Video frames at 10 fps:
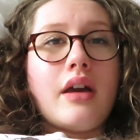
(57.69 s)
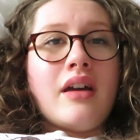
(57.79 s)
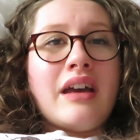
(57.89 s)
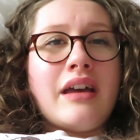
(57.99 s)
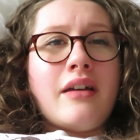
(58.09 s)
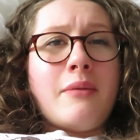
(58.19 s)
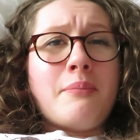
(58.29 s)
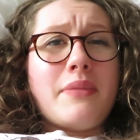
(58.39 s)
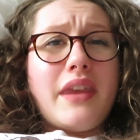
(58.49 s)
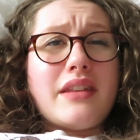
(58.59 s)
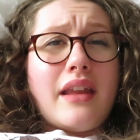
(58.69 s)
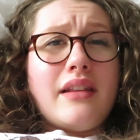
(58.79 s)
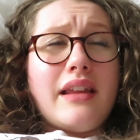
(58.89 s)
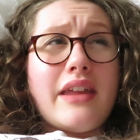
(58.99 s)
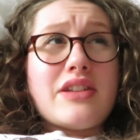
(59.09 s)
A
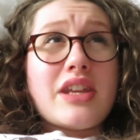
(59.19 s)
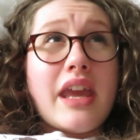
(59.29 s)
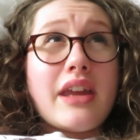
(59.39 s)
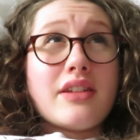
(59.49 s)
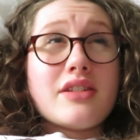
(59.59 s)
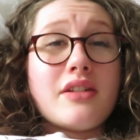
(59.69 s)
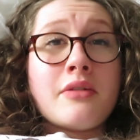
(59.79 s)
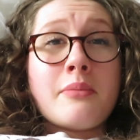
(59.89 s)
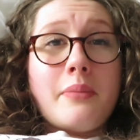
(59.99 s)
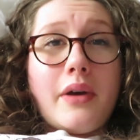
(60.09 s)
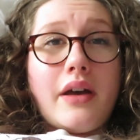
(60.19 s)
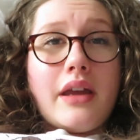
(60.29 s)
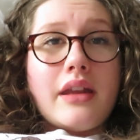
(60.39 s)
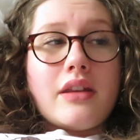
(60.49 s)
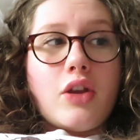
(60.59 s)
Deadly Education
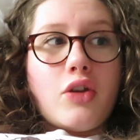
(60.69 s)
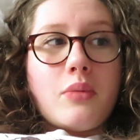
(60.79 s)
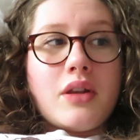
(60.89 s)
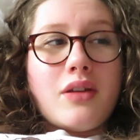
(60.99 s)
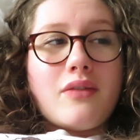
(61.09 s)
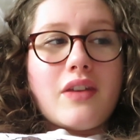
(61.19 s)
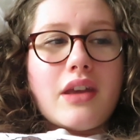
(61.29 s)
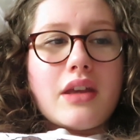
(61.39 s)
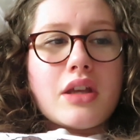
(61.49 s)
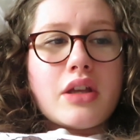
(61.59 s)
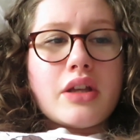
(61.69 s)
by Naomi Novik,